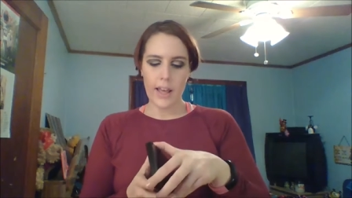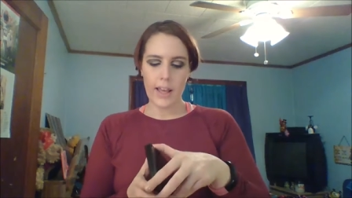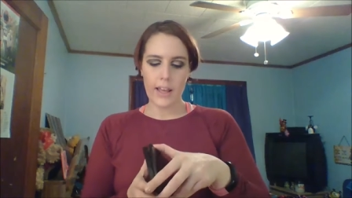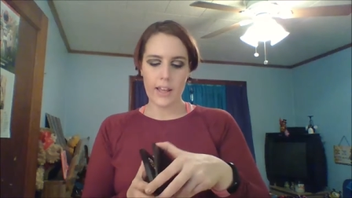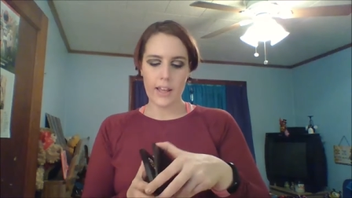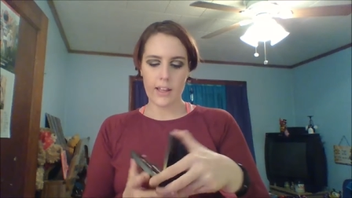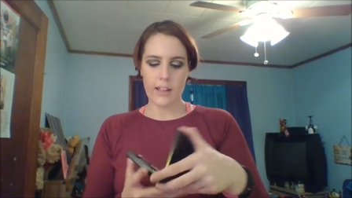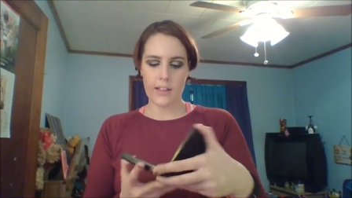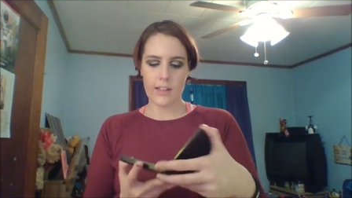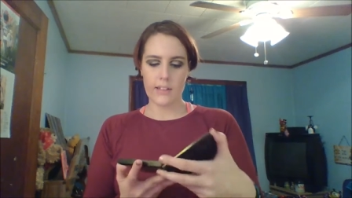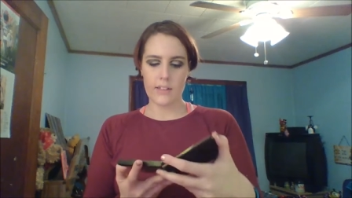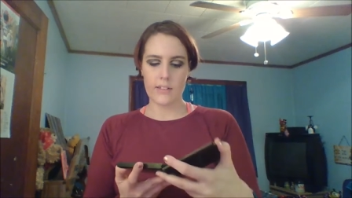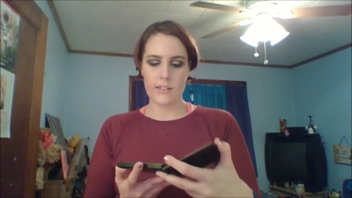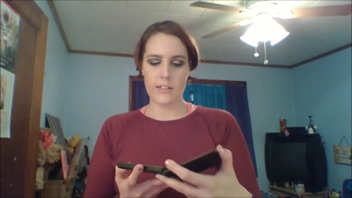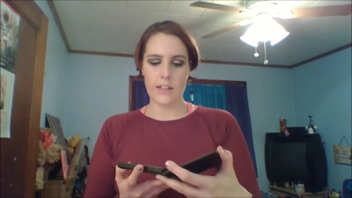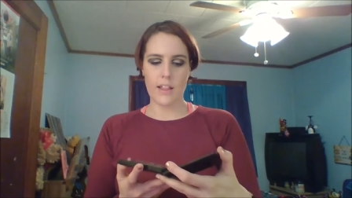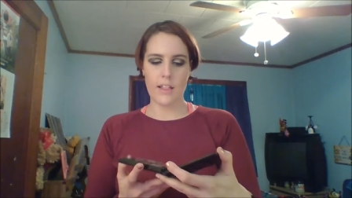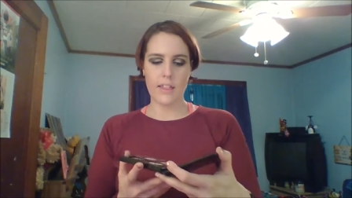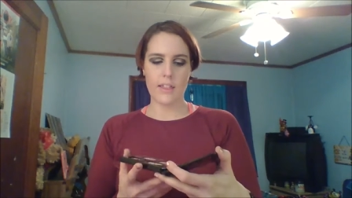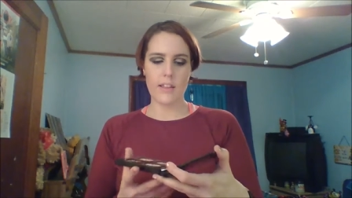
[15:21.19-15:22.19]
and
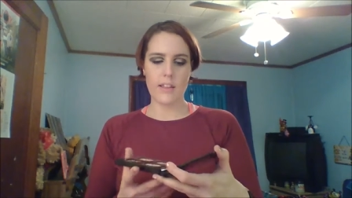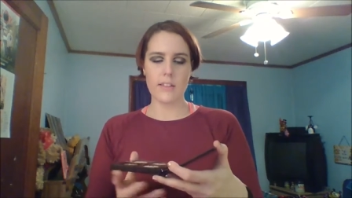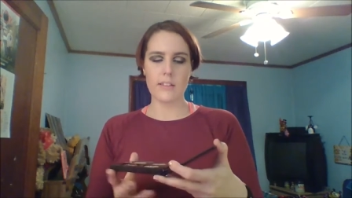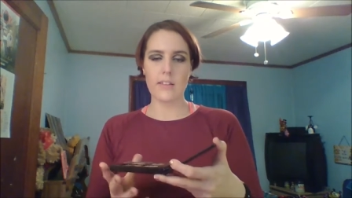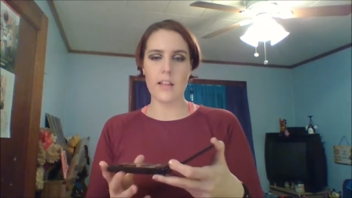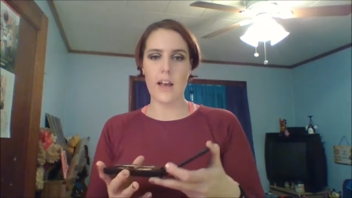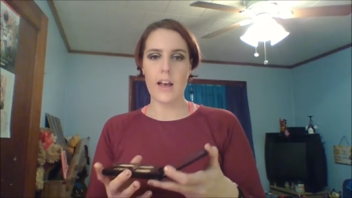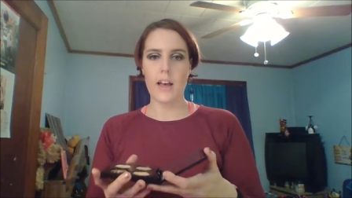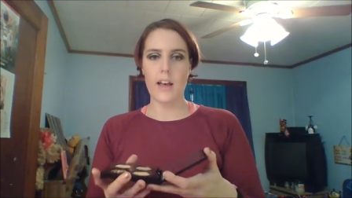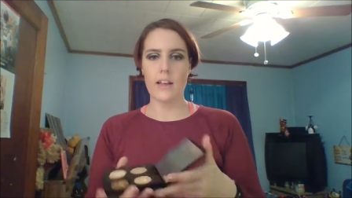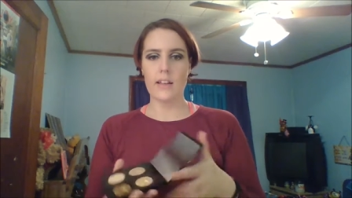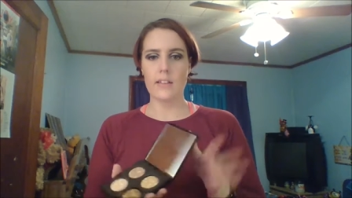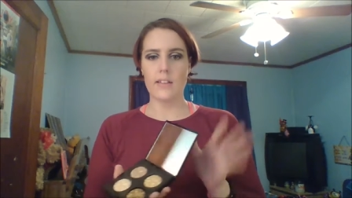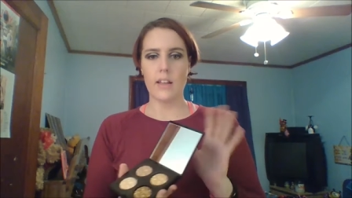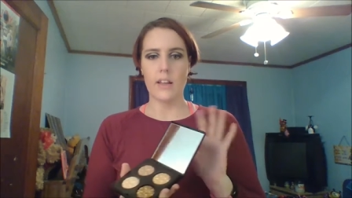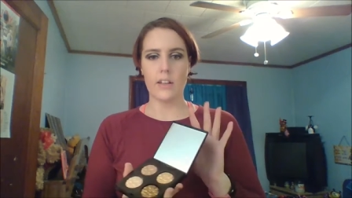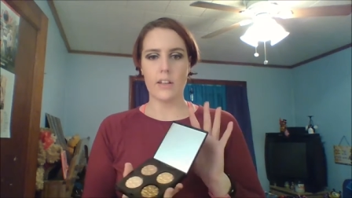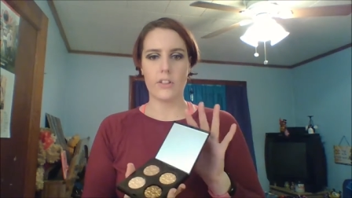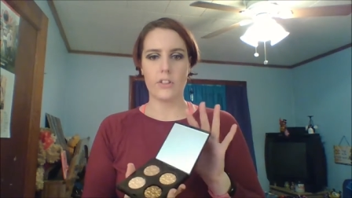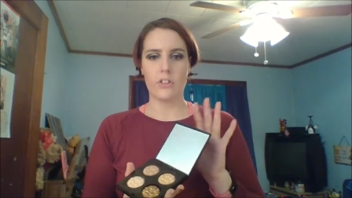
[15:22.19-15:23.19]
this has
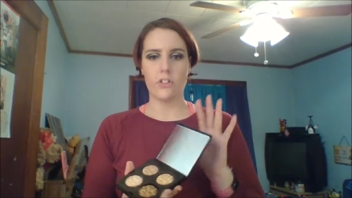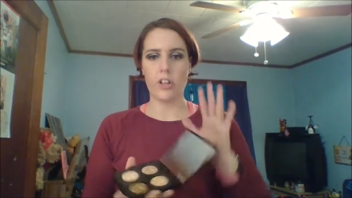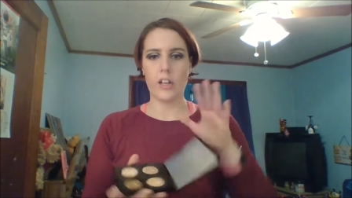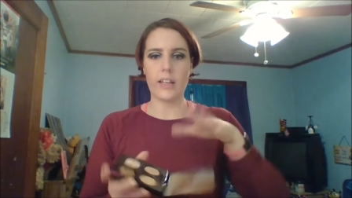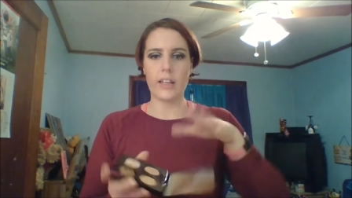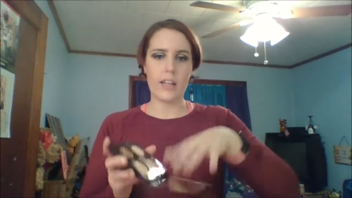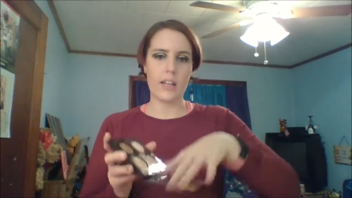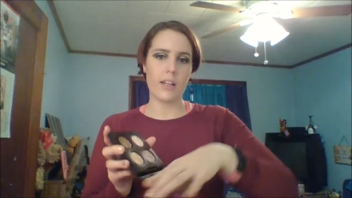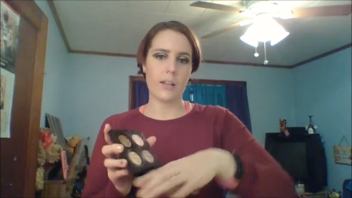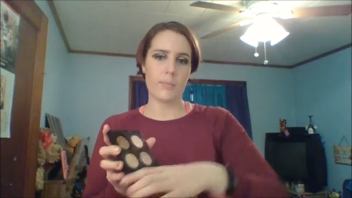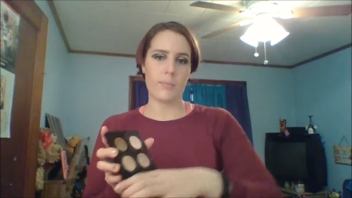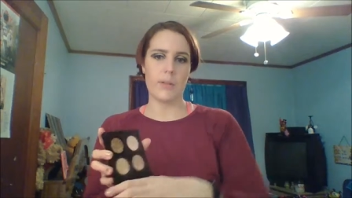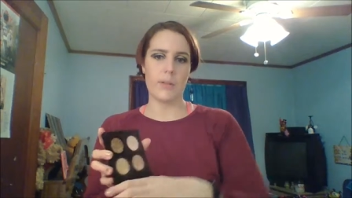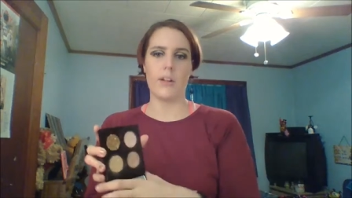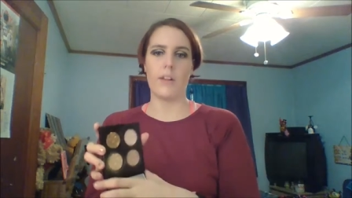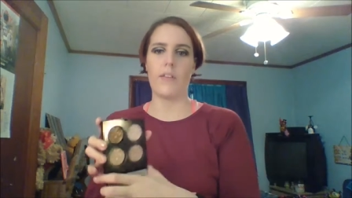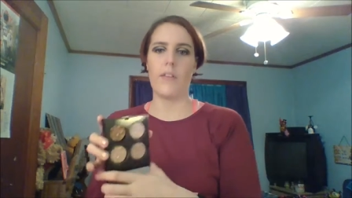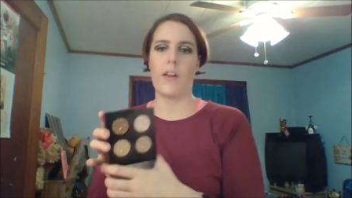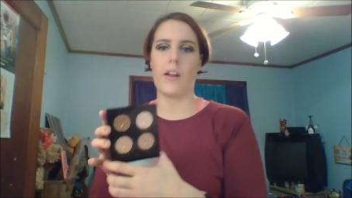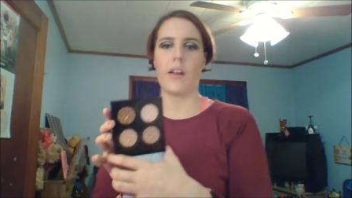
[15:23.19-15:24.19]
a gigantic
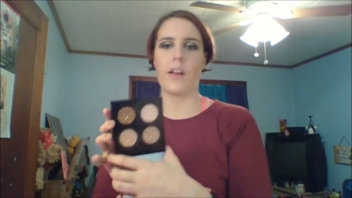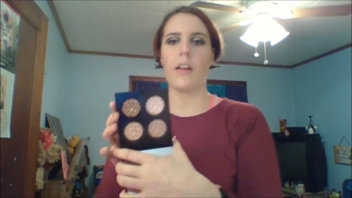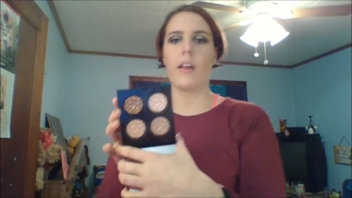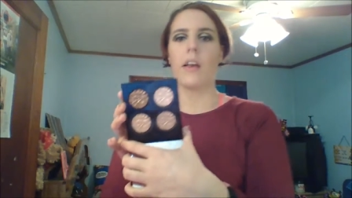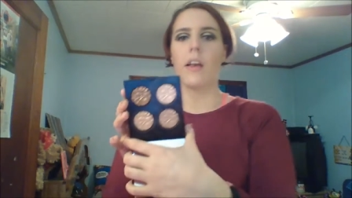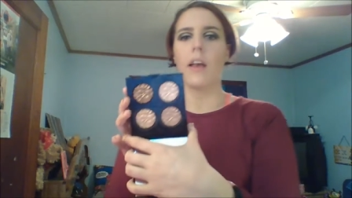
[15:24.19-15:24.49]
mirror there,